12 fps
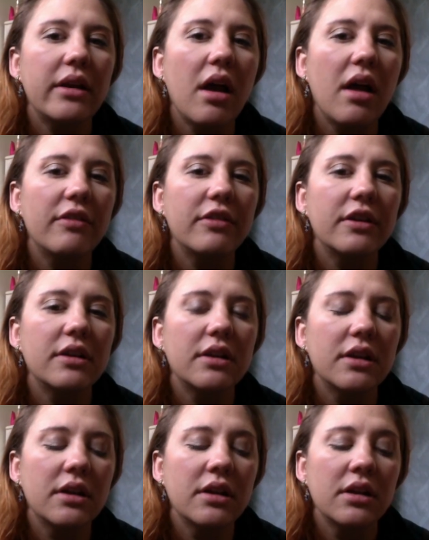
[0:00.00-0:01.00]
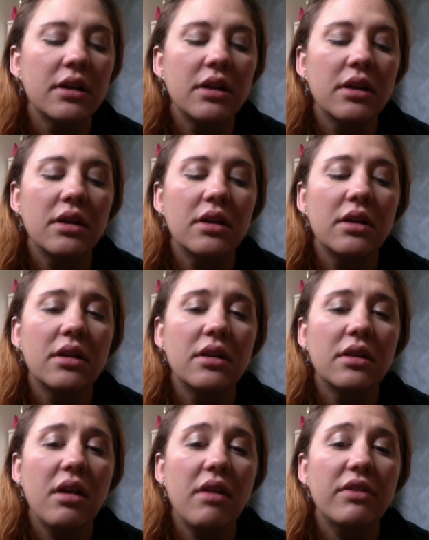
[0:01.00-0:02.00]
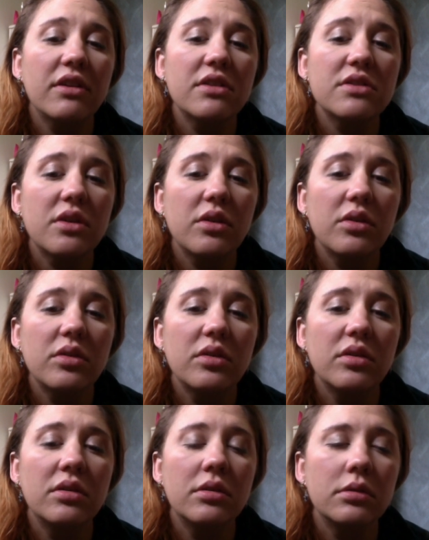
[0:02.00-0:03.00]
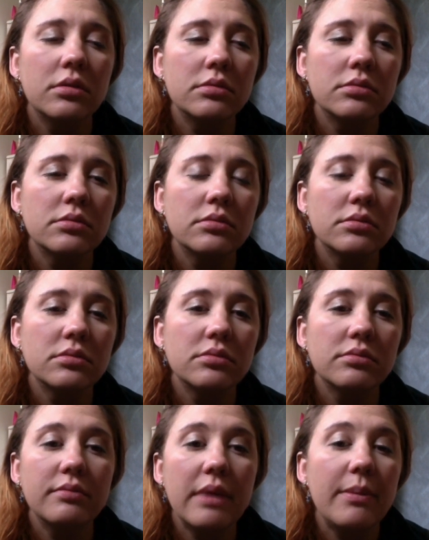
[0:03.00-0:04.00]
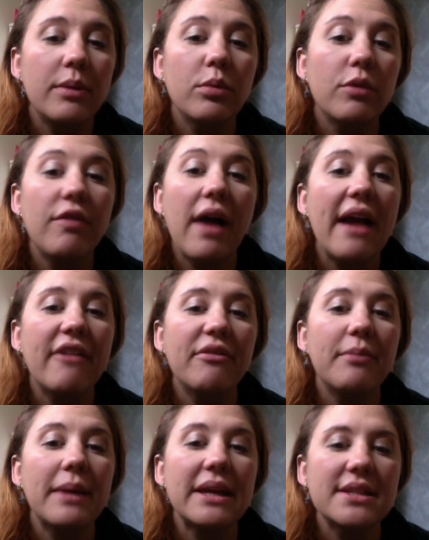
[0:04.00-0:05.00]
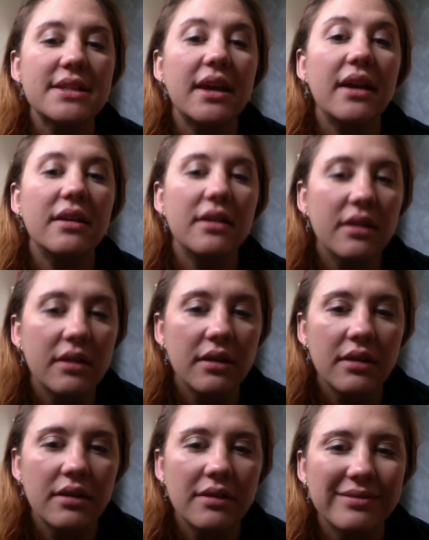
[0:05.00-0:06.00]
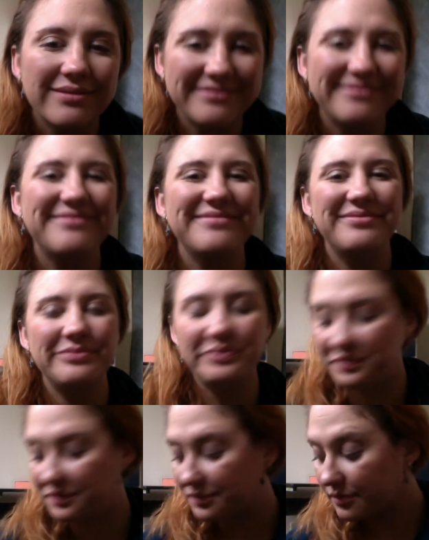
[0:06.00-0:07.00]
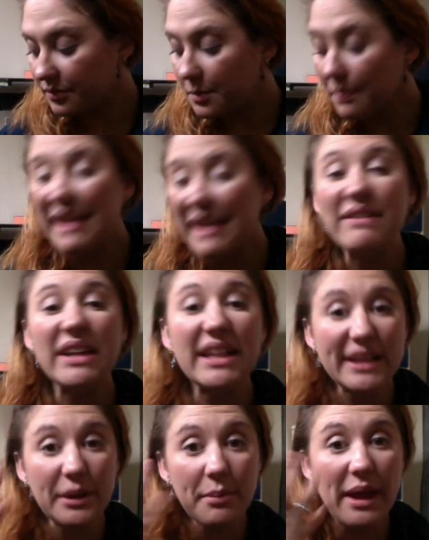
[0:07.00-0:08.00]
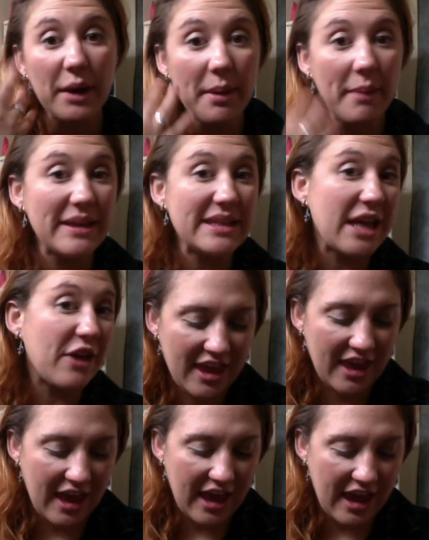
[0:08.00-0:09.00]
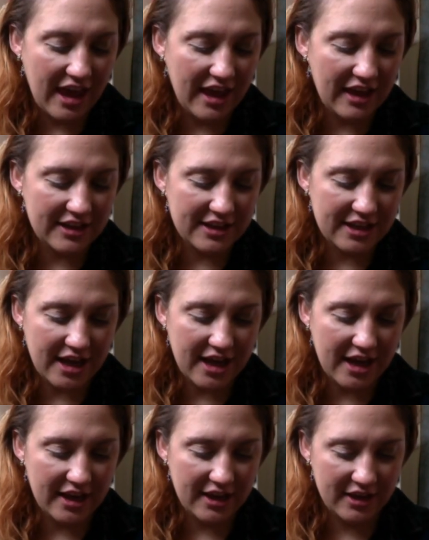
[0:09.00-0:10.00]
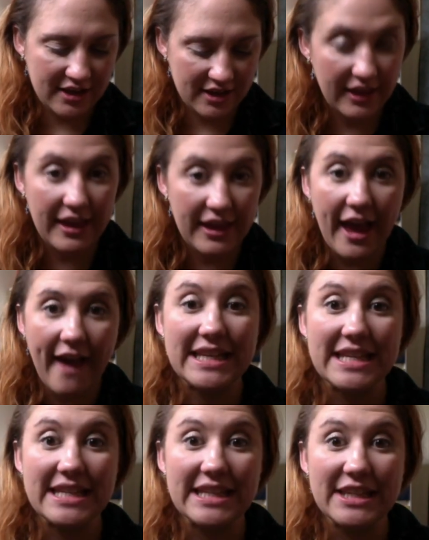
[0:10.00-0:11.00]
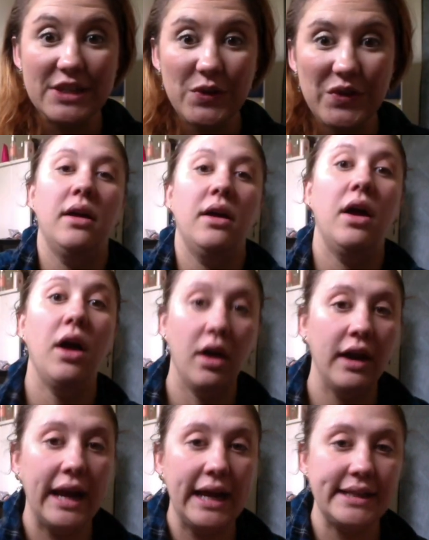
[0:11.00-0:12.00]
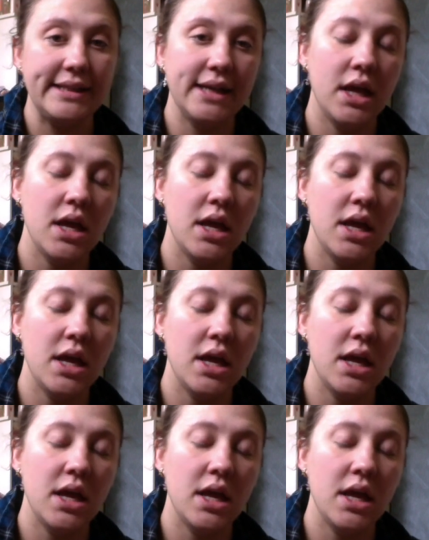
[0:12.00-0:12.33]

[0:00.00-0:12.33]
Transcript: off and not feel so, maybe revive my skin. Feel a little better about myself. And, yeah, see you soon. All right,